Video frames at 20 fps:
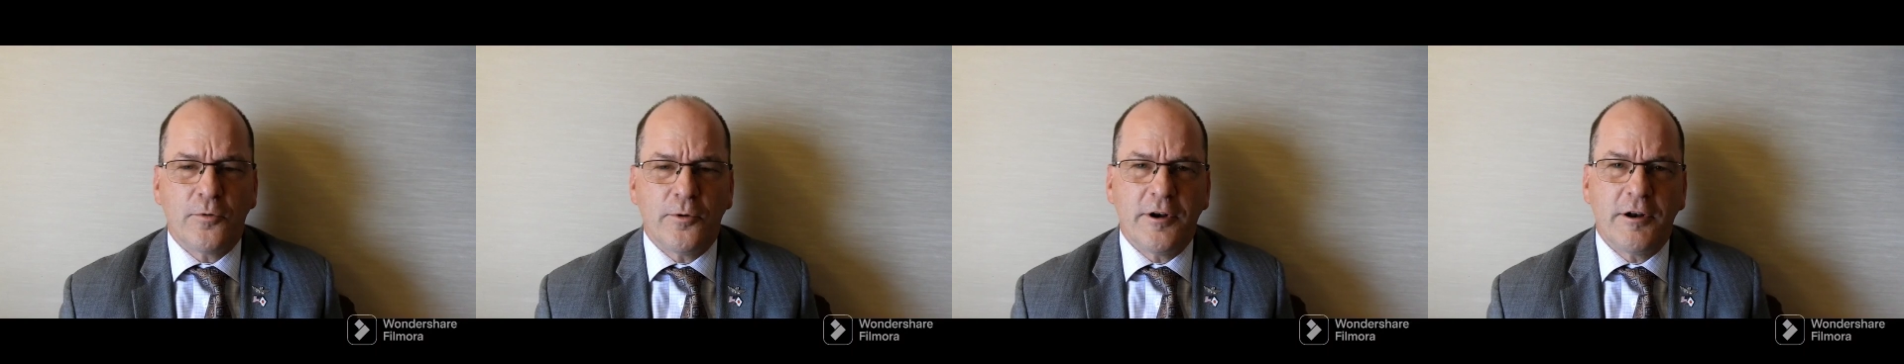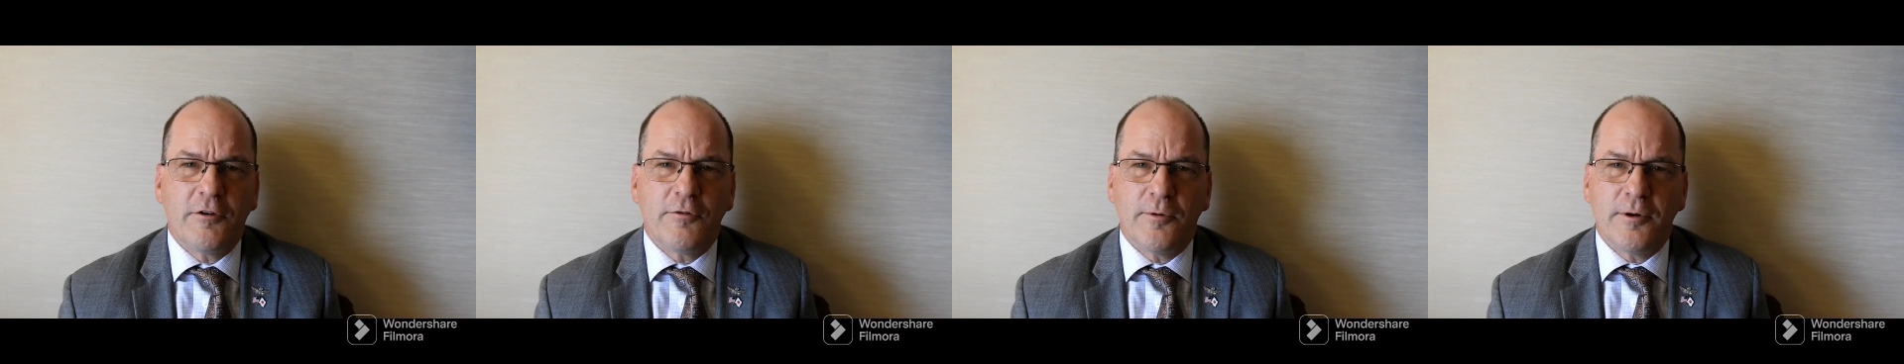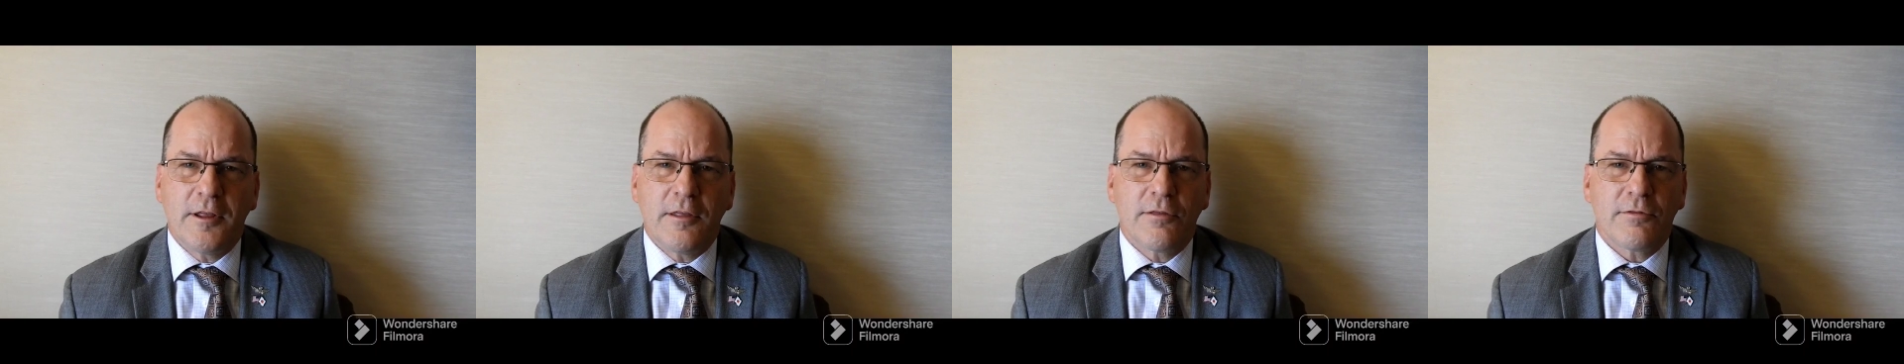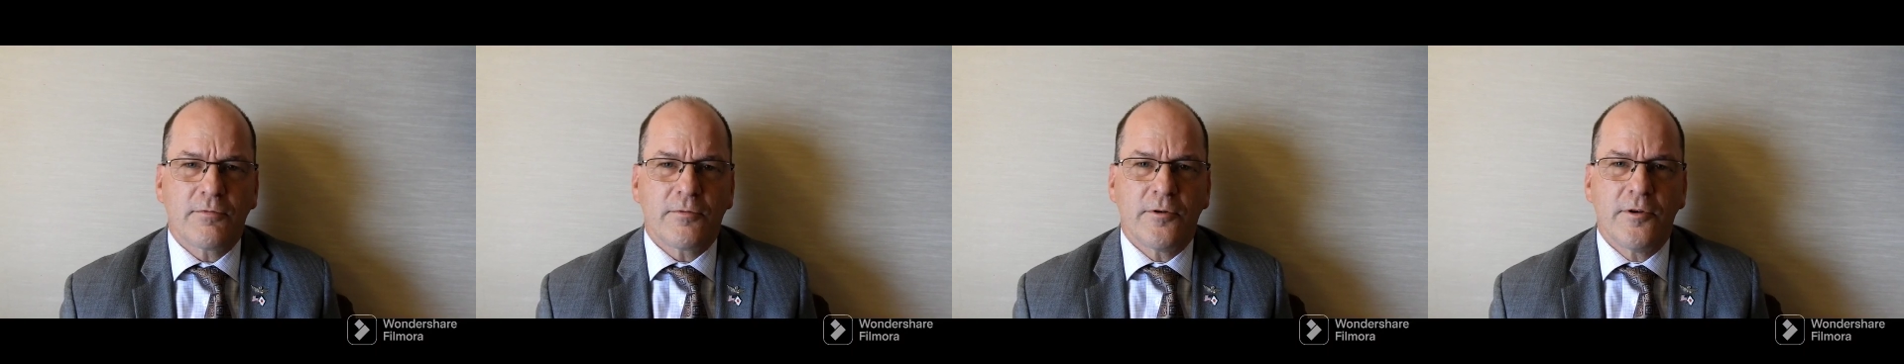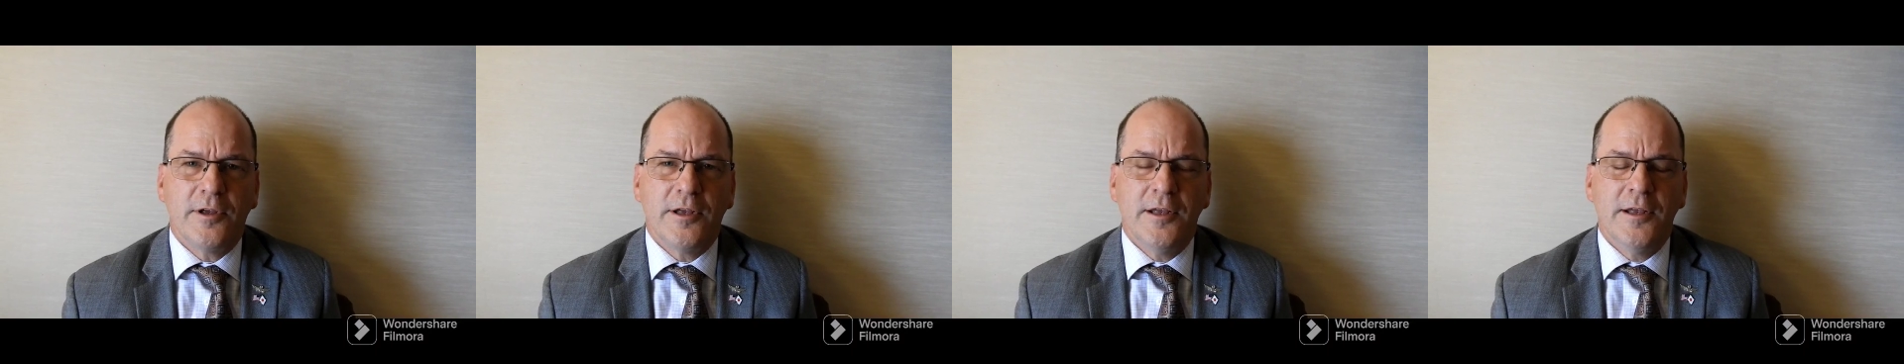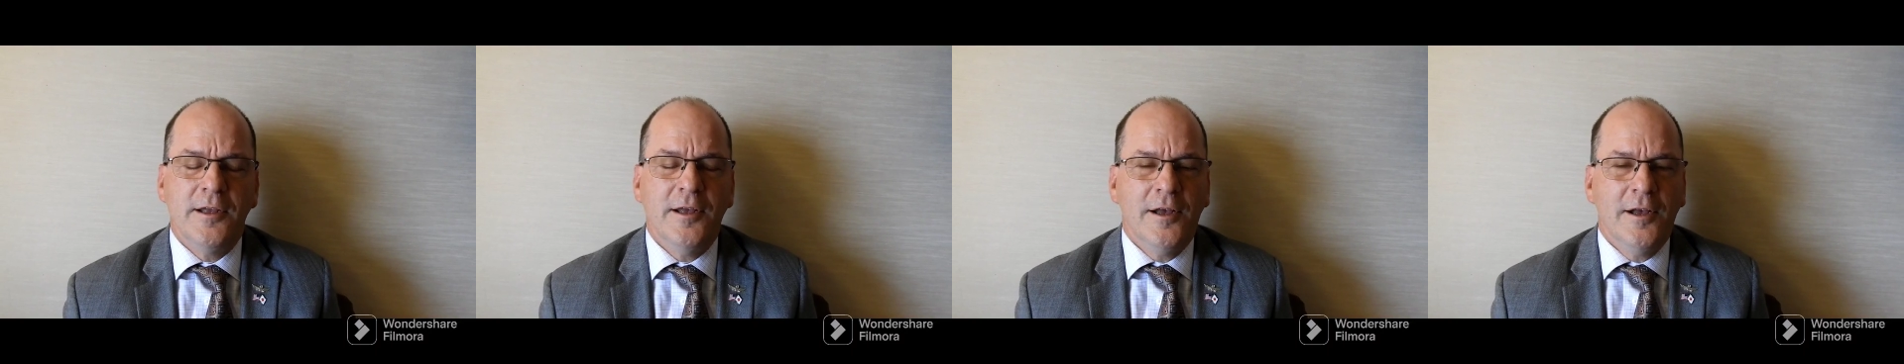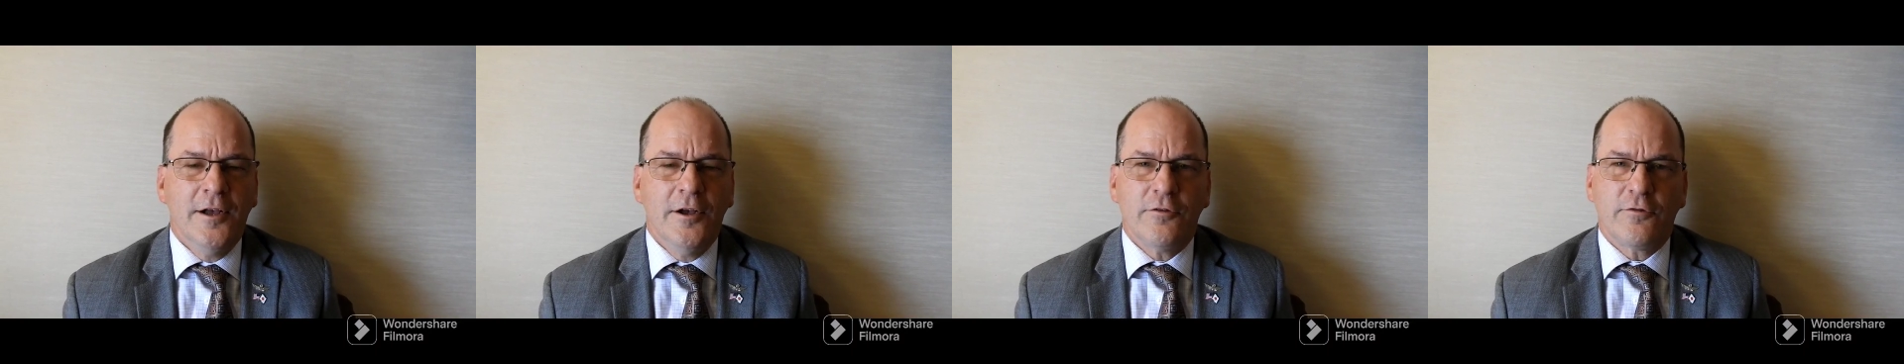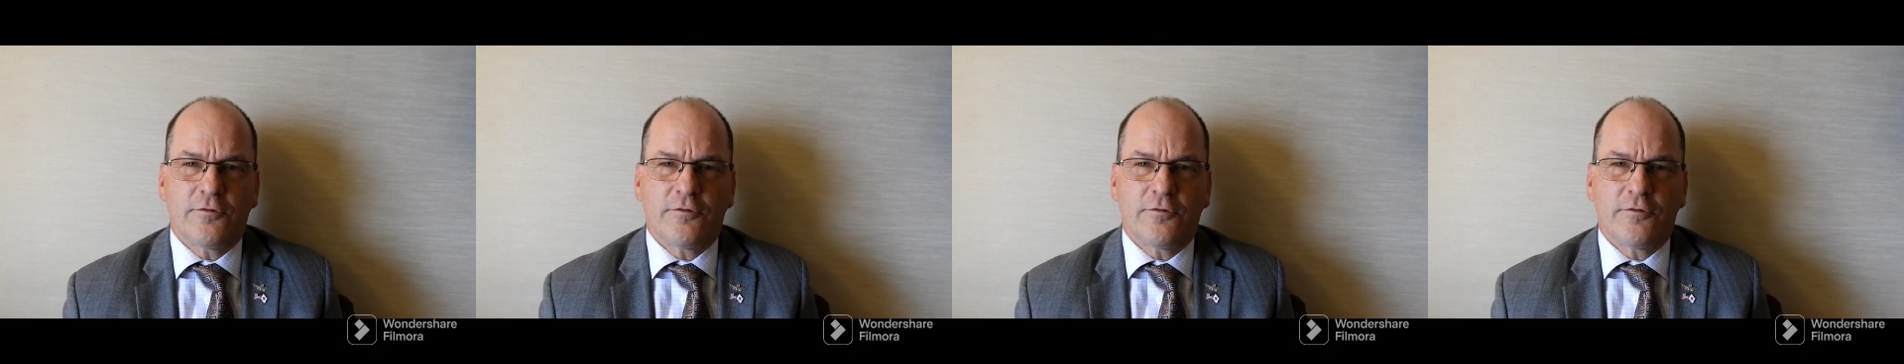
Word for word: in 2023,